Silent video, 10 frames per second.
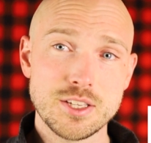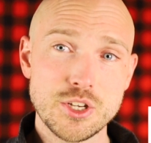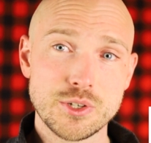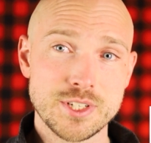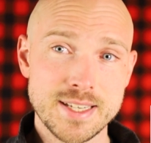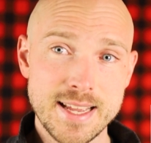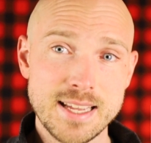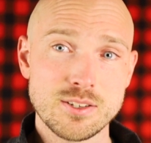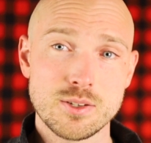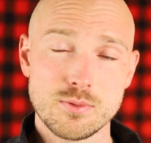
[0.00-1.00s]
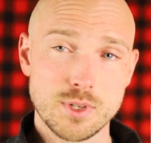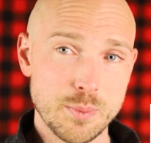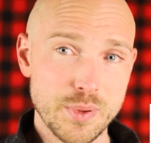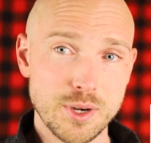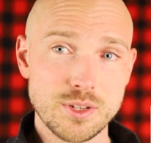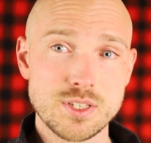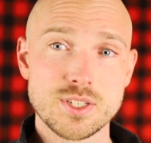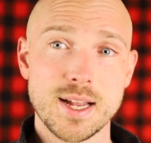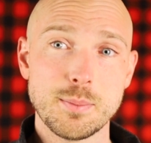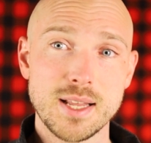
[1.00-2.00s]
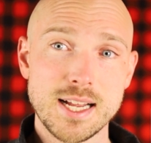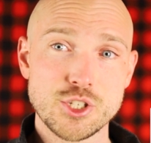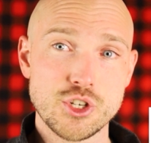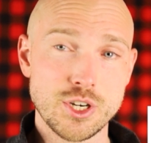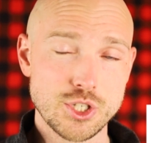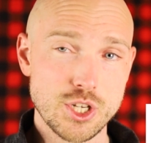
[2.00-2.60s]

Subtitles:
year to date compared to this time last year.